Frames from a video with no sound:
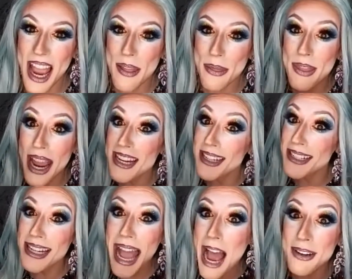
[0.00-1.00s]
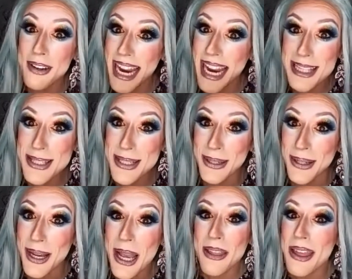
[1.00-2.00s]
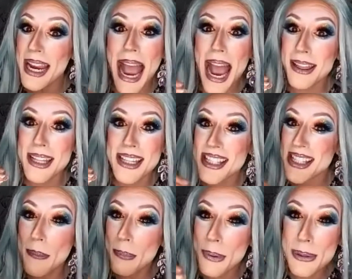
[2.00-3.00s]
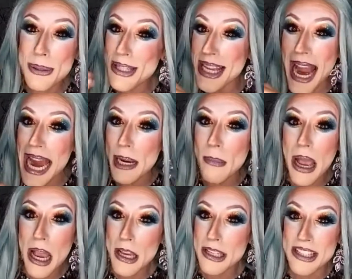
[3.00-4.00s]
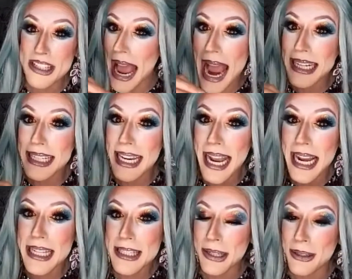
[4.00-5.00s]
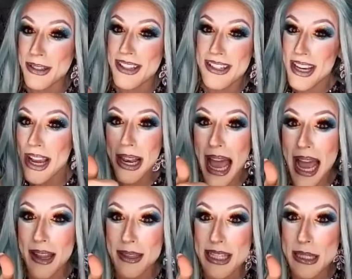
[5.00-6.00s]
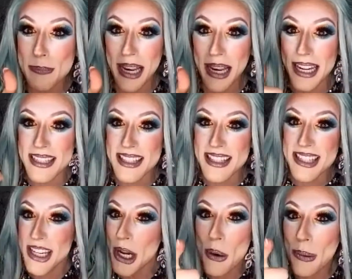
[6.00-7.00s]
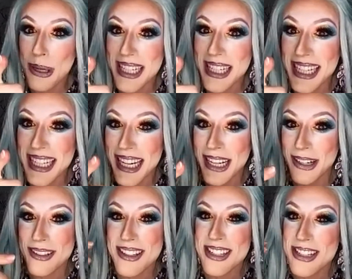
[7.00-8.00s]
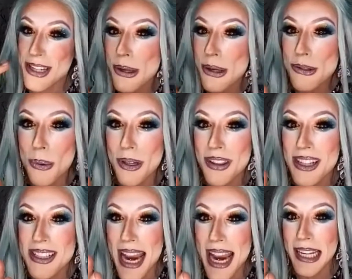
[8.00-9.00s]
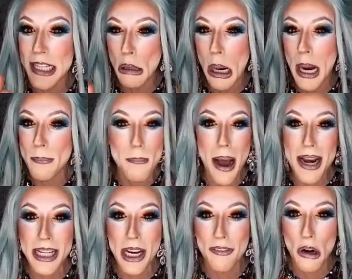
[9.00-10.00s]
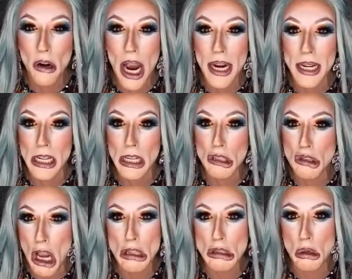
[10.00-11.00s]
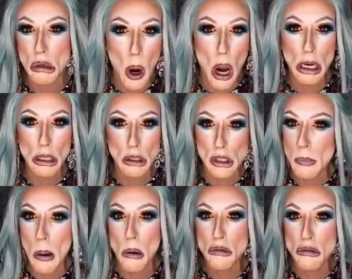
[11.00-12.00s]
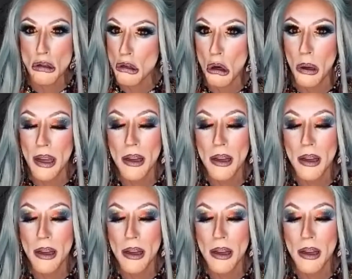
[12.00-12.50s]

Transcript: And they didn't have an answer. They had the simple, same stagnant answer. Still at this place, still working here, still doing the daily grind, Monday to Friday, because that's the way you're supposed to do it.